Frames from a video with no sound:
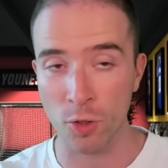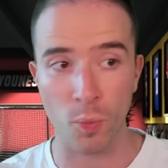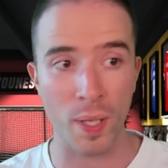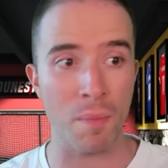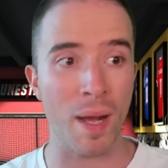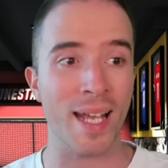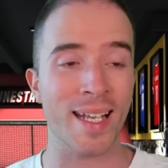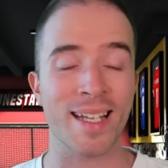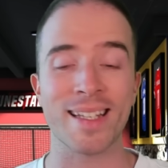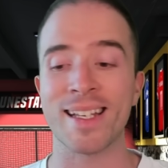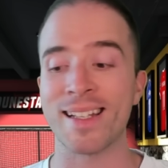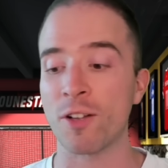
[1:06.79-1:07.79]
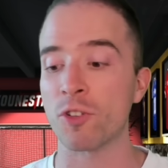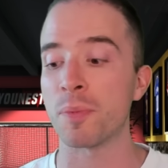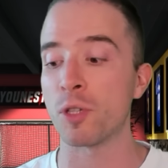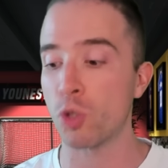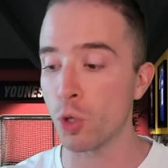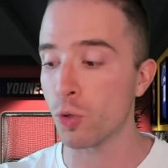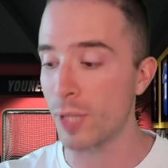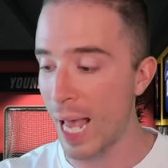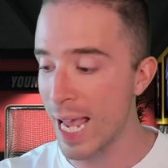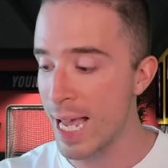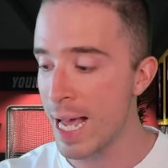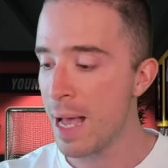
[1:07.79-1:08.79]
We might get the announcement
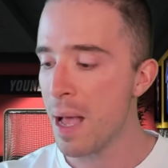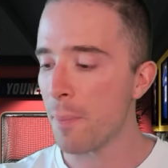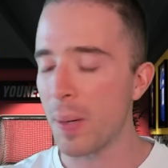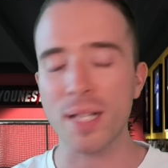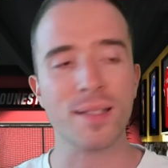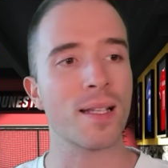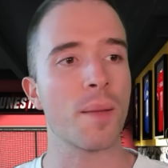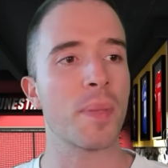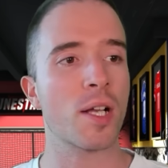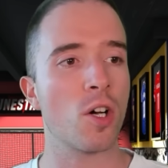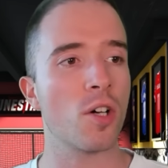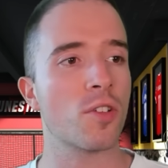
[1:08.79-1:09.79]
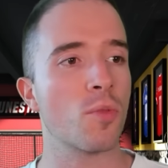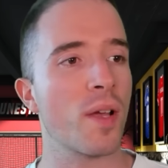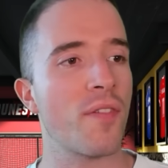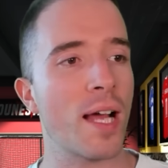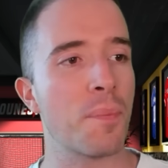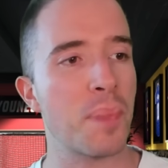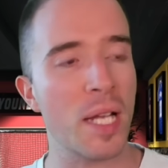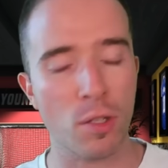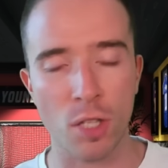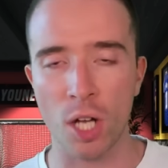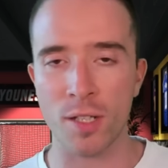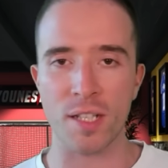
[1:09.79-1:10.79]
today, but because we've had big
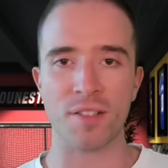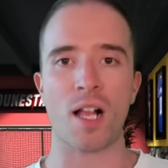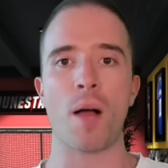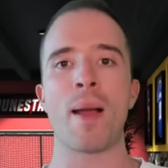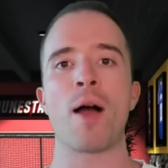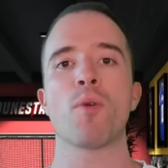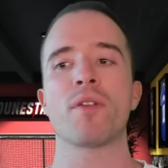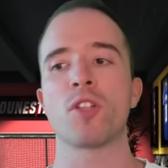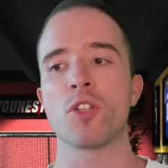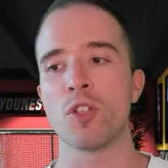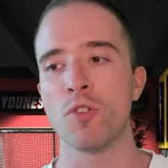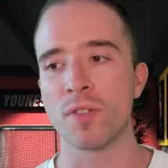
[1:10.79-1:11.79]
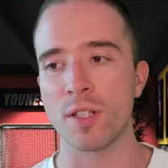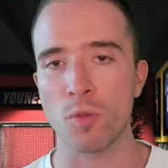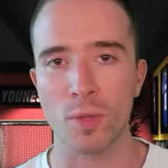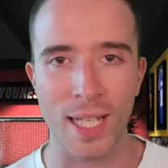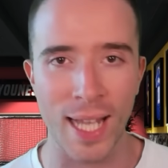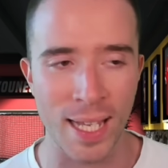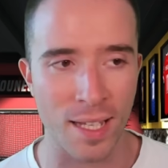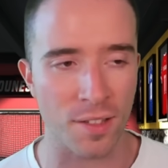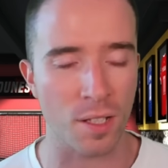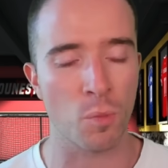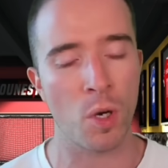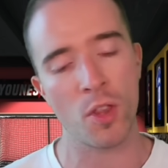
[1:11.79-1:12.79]
journalists come out with the news and all the latest
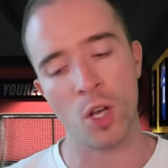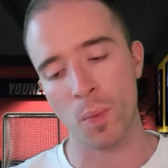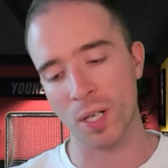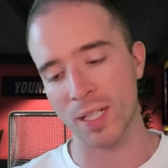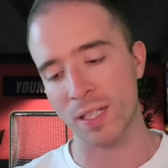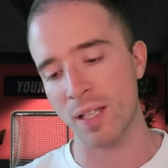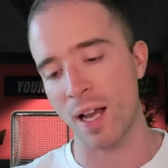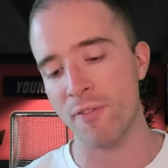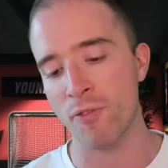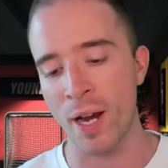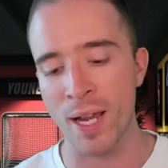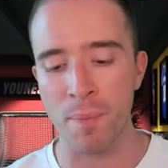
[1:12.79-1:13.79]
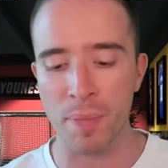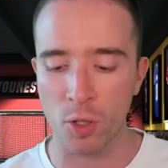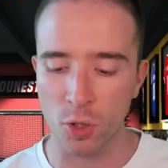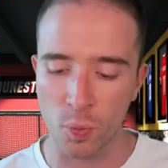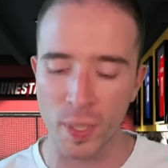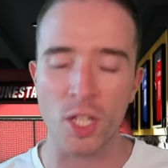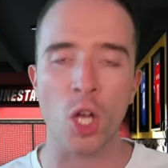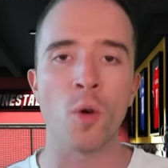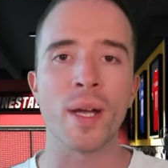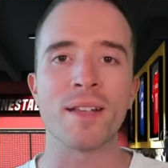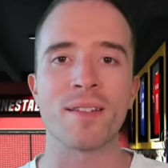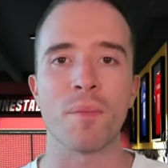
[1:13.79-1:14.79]
and whatnot, we're going to dive right in, because we know
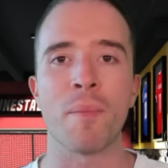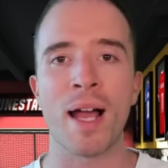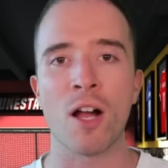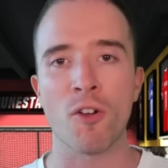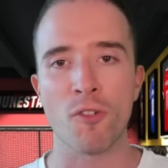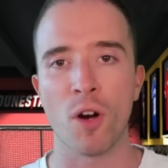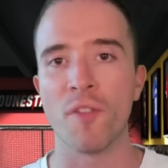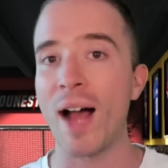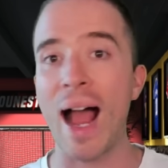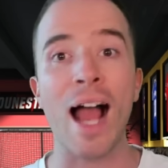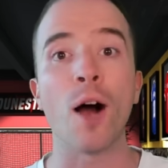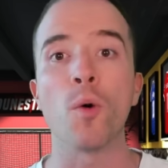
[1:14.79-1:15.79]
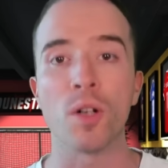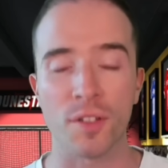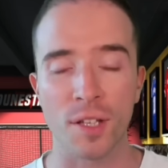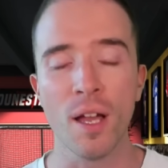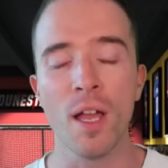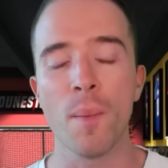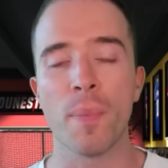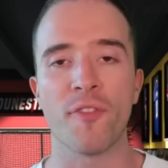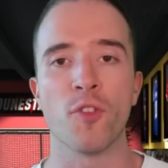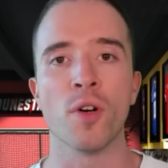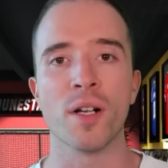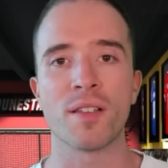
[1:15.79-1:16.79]
it's a matter of hours
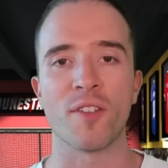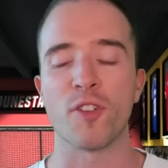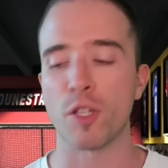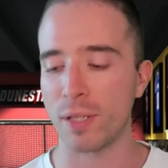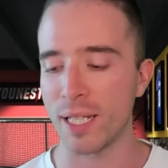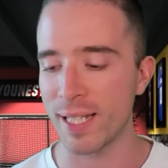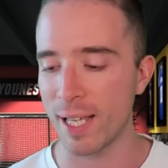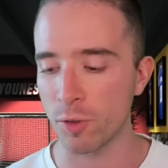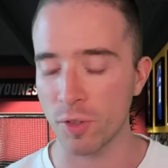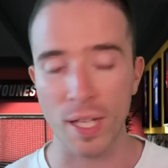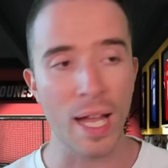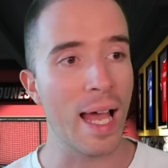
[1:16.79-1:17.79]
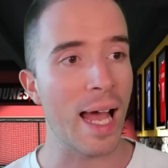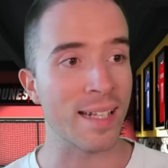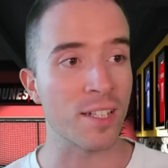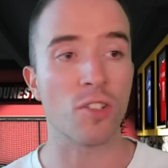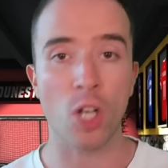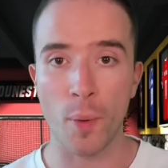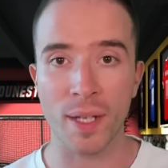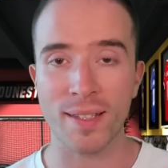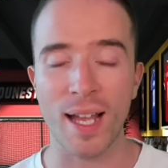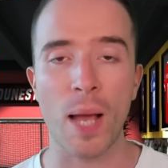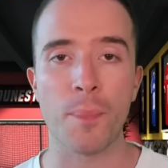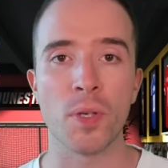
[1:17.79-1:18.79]
before it's officially announced, and it's going to
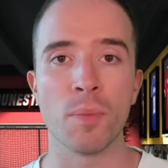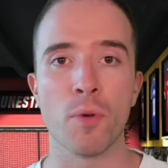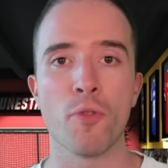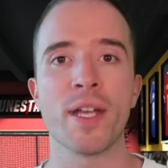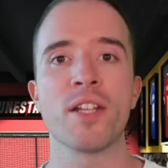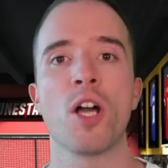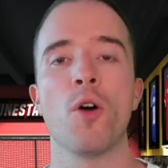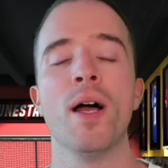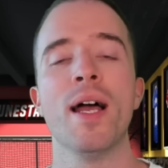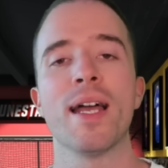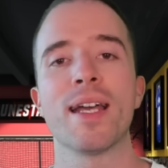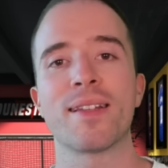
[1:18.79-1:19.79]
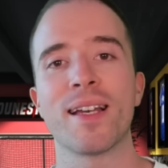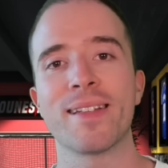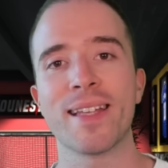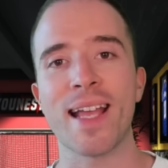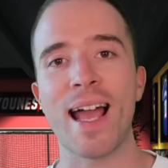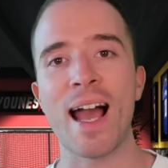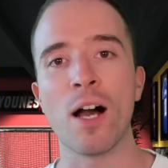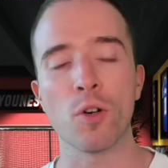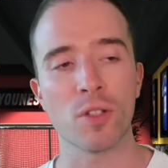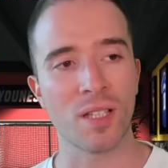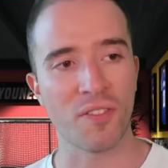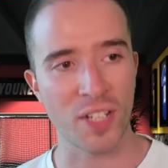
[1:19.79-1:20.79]
happen. Mourinho is heading
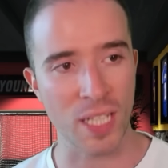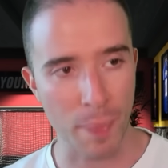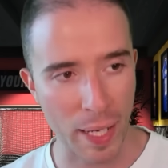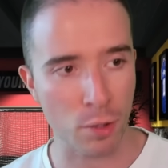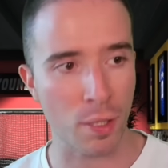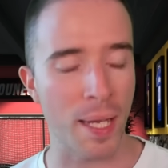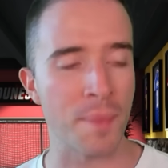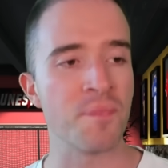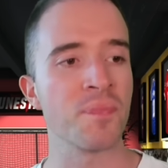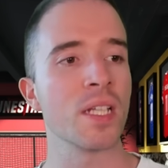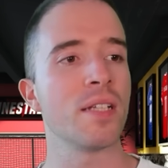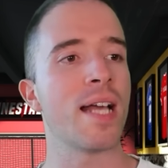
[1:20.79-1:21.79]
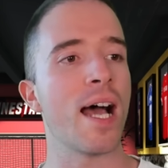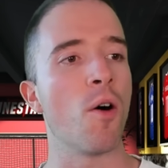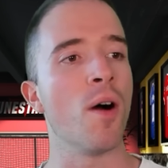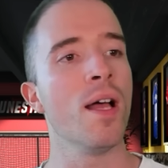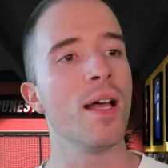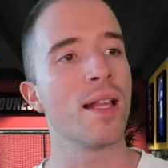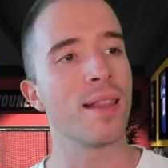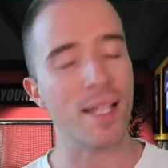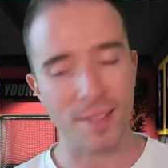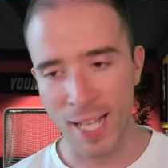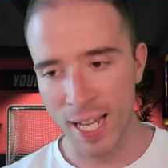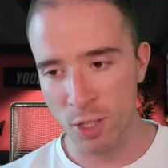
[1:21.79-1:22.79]
out to Fenerbahce. Now, let's
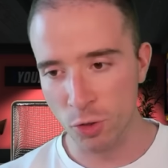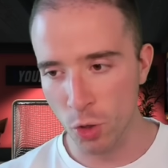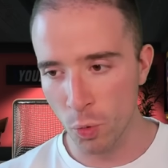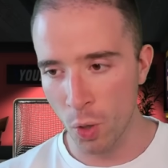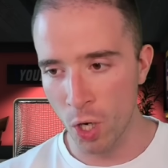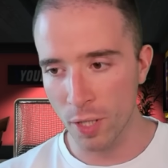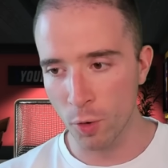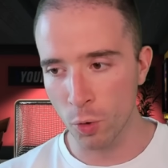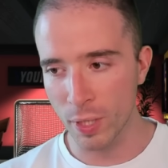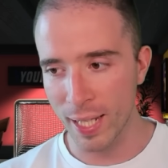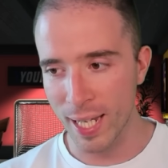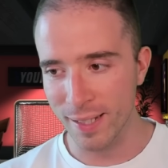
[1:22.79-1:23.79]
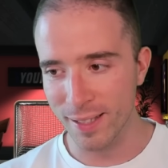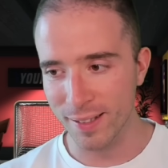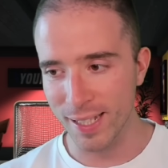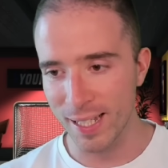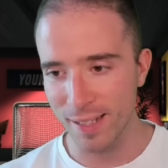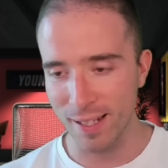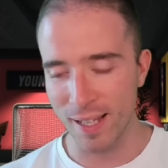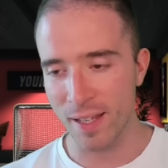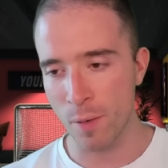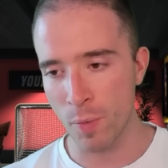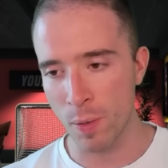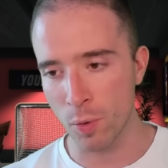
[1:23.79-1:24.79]
get into what all the latest is, and
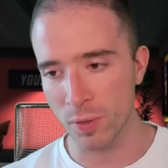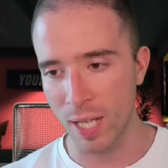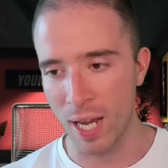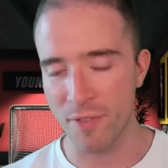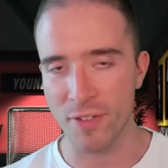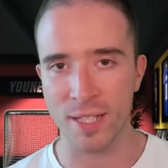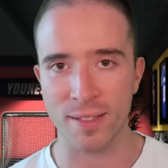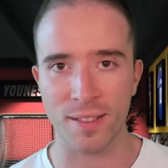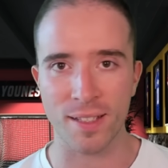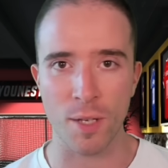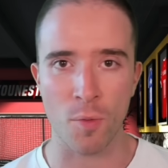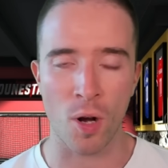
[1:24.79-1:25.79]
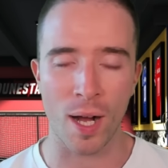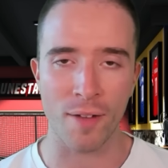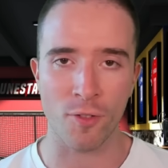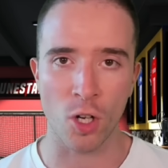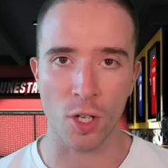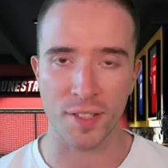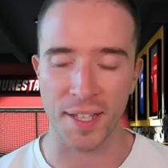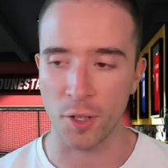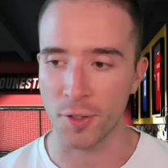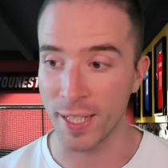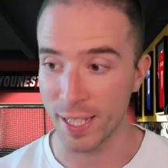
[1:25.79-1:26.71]
then we will dive in to see what I've got to say on it.